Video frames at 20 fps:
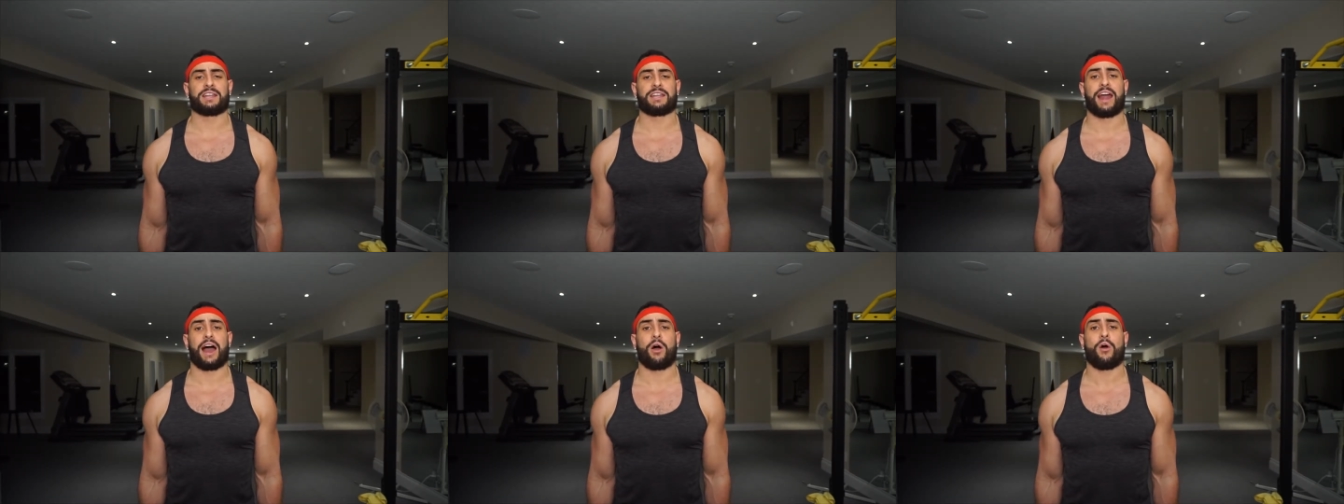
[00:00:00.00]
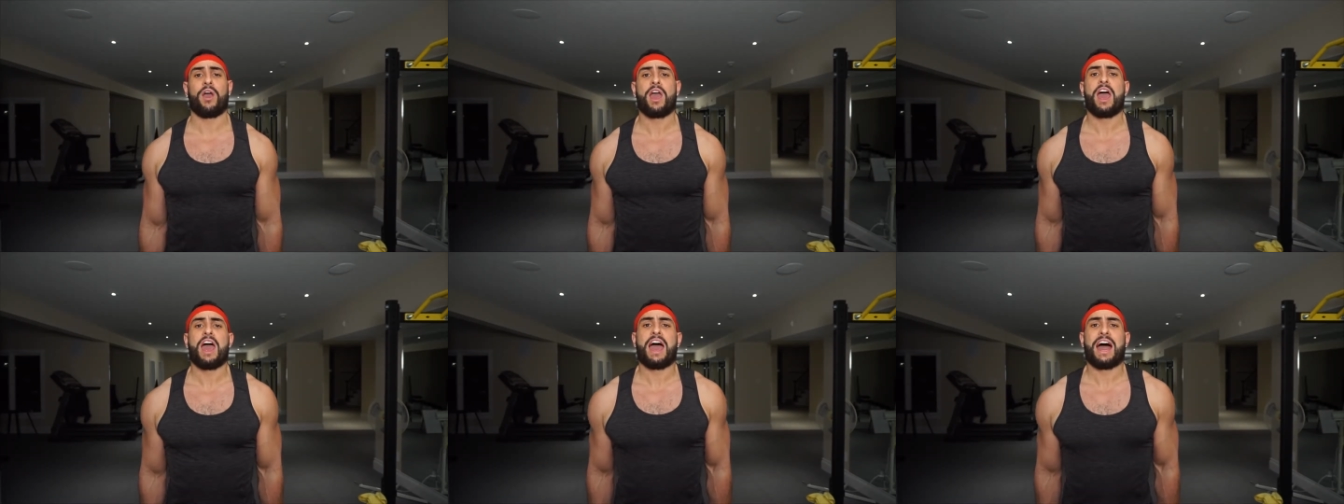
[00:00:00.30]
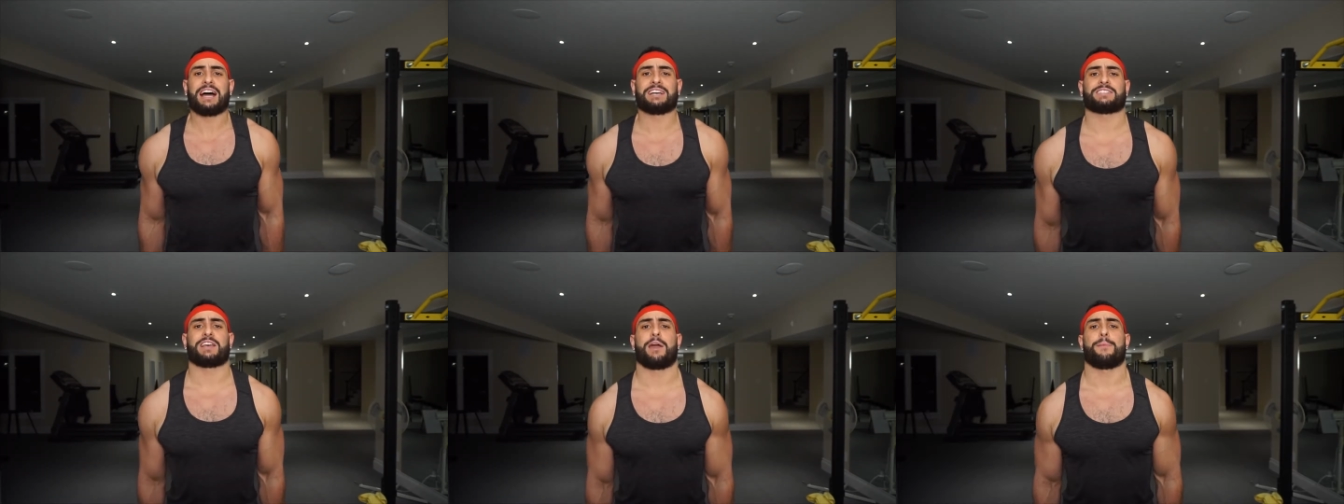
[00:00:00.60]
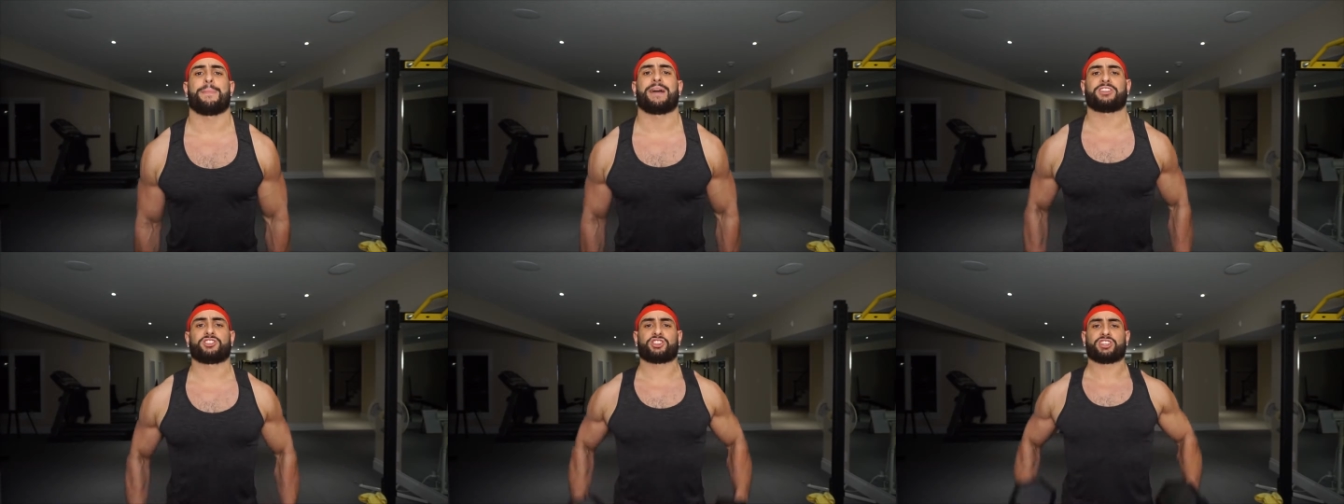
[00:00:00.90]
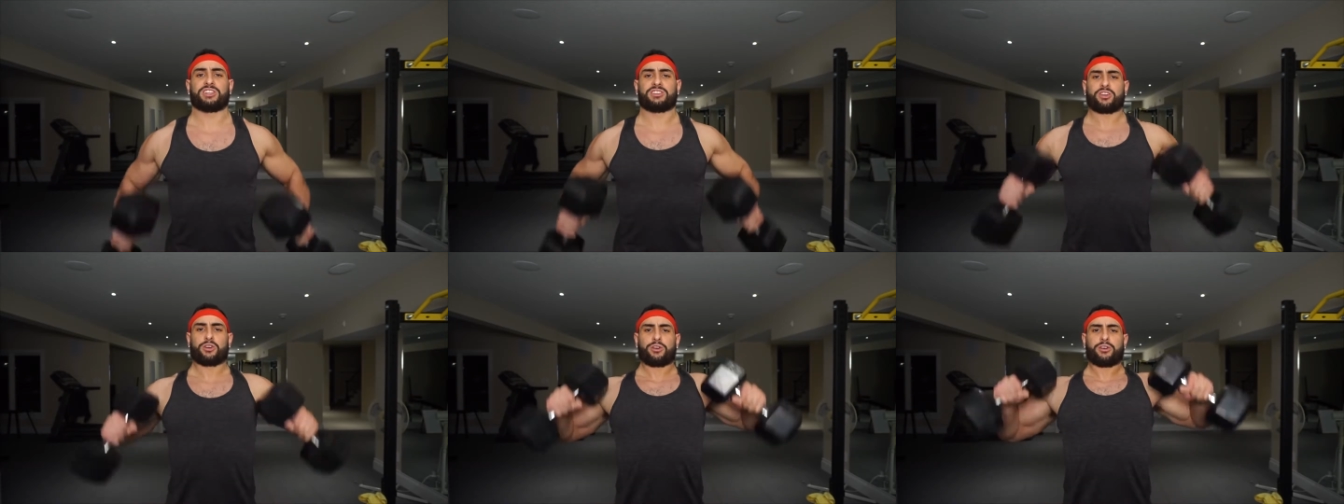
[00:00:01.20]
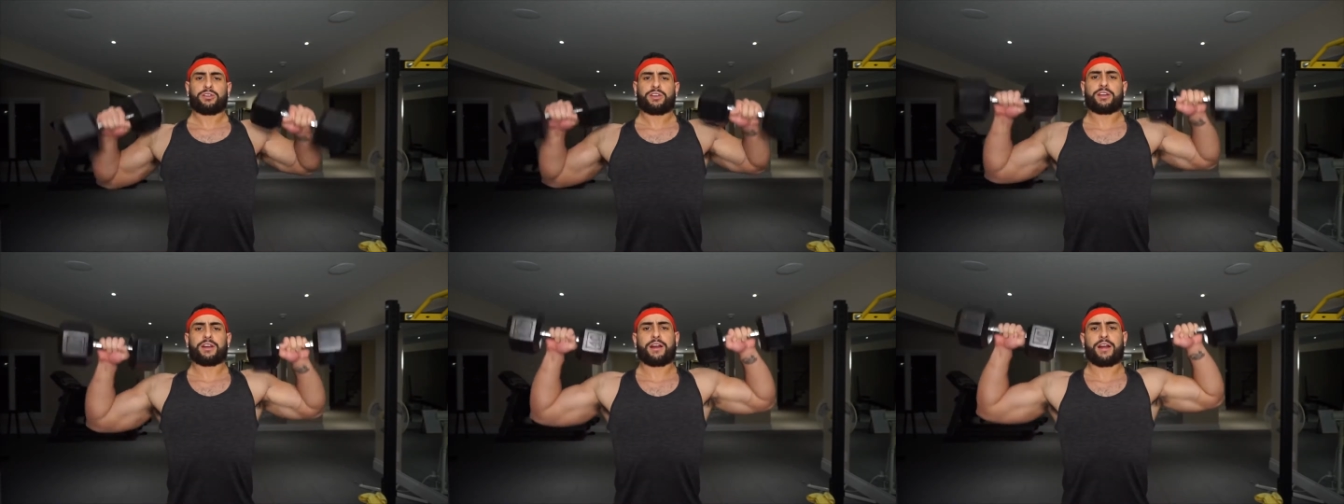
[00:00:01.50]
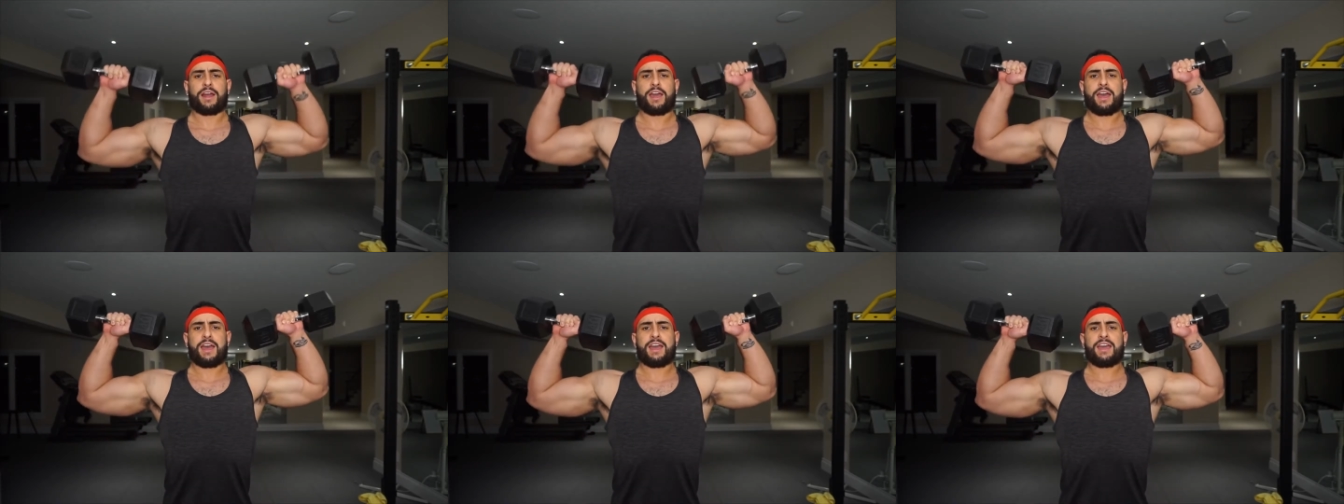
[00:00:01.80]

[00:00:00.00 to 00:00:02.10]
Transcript: Now, as I mentioned earlier,